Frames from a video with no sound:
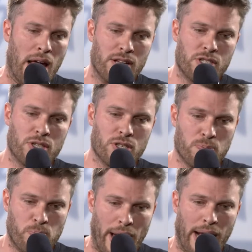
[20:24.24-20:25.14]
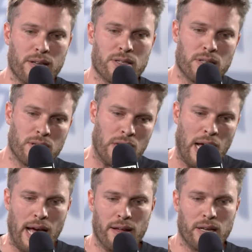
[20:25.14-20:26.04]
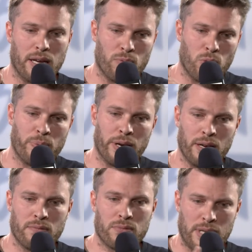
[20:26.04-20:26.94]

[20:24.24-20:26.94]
I suspect that it will be